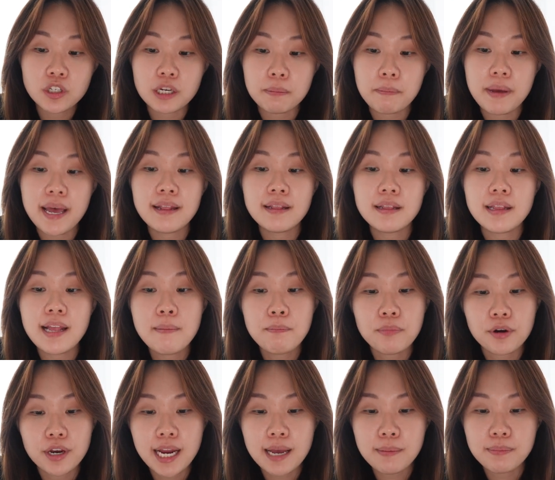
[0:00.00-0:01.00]
Japan
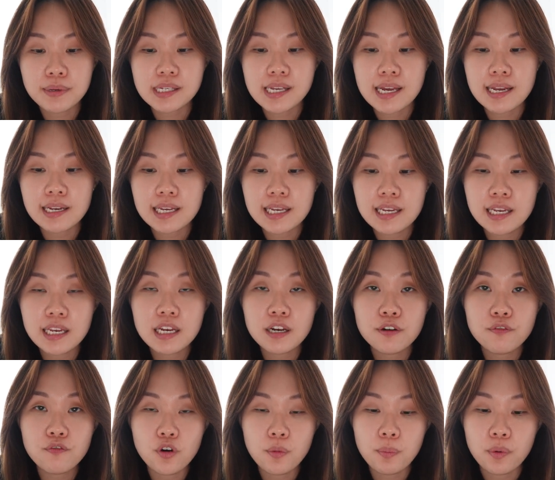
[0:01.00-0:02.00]
10.9%,
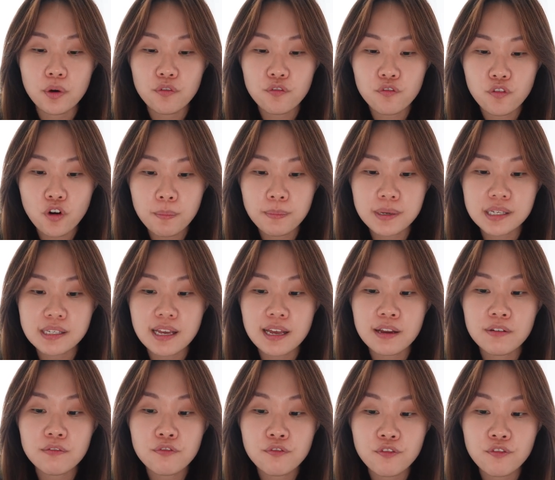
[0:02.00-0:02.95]
India 4.4%,